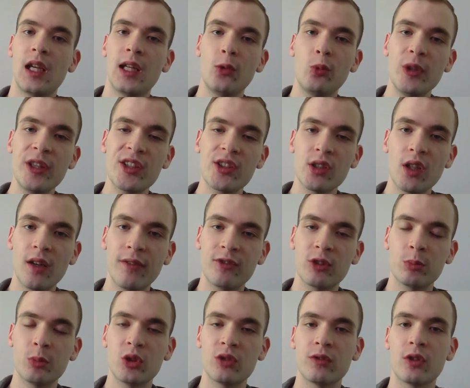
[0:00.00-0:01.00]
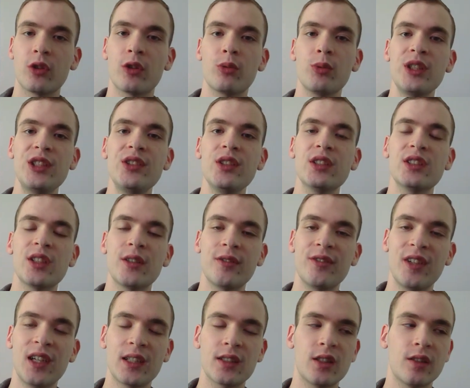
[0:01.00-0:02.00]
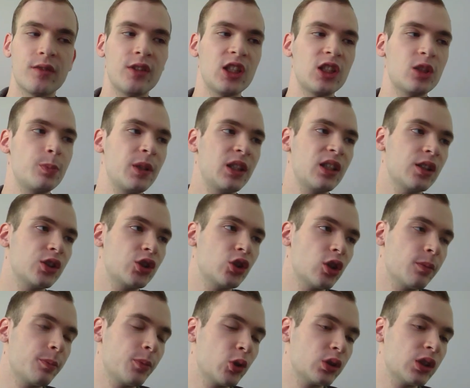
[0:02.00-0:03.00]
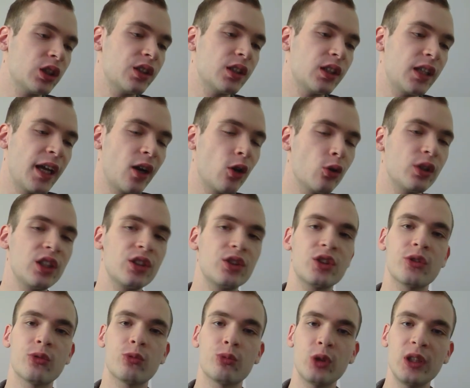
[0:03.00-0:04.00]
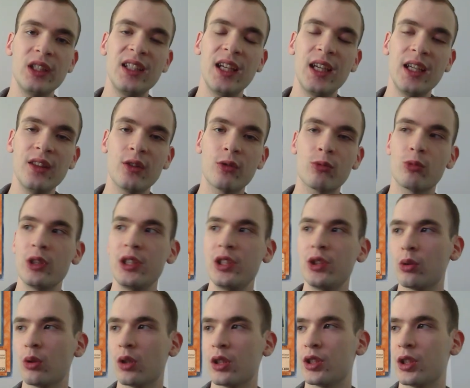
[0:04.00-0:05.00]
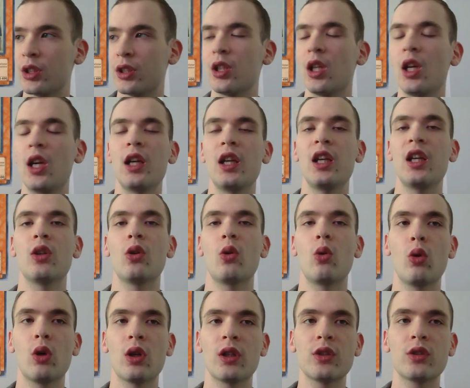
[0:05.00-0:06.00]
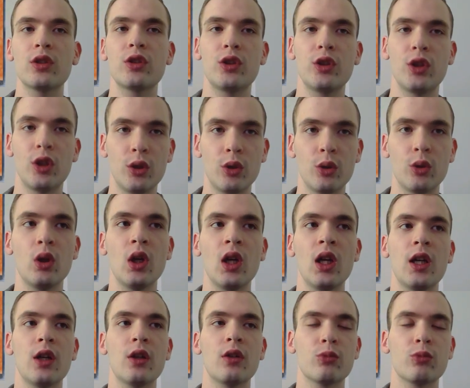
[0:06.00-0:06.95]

And with soft removal, the reason it's effective is because your opponent now needs to regain the resources in order to